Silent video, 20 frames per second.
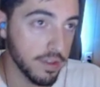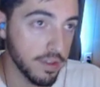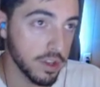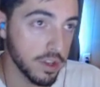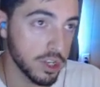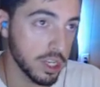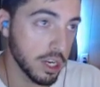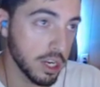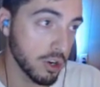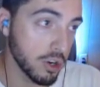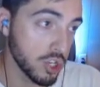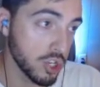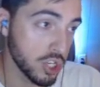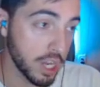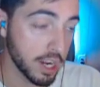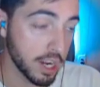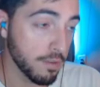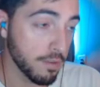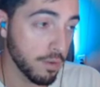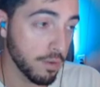the tier
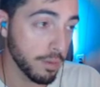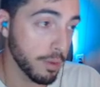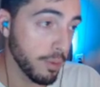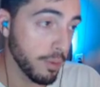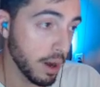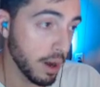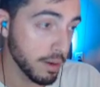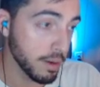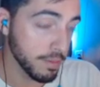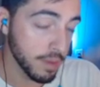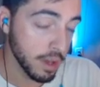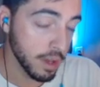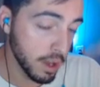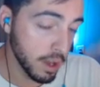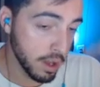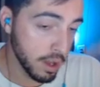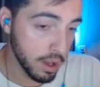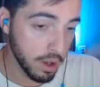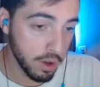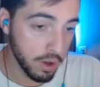second from the bottom,
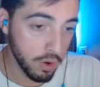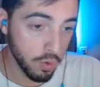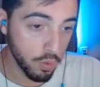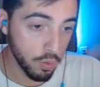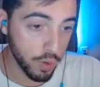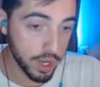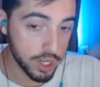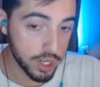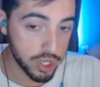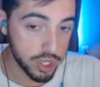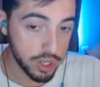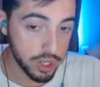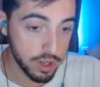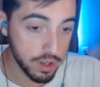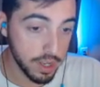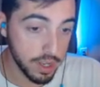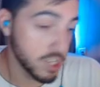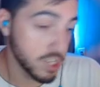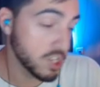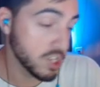which
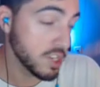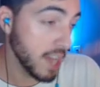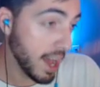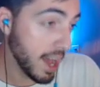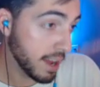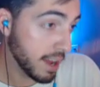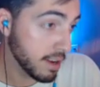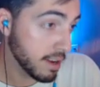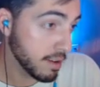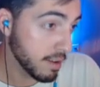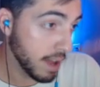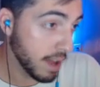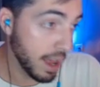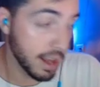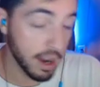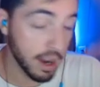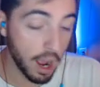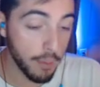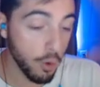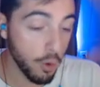is sad, and
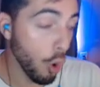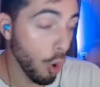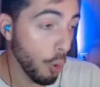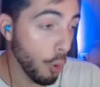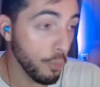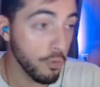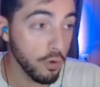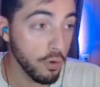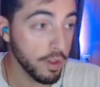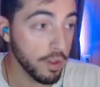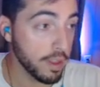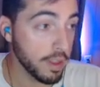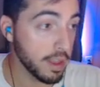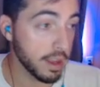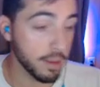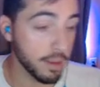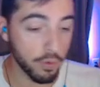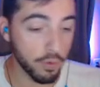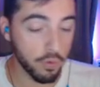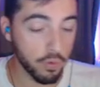I'm hopeful that they can
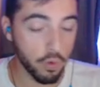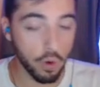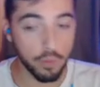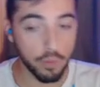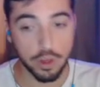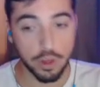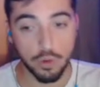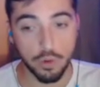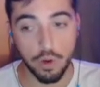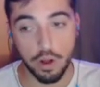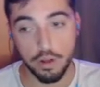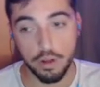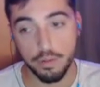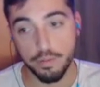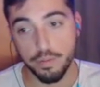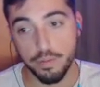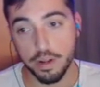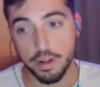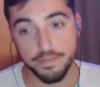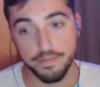perform really well,
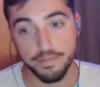but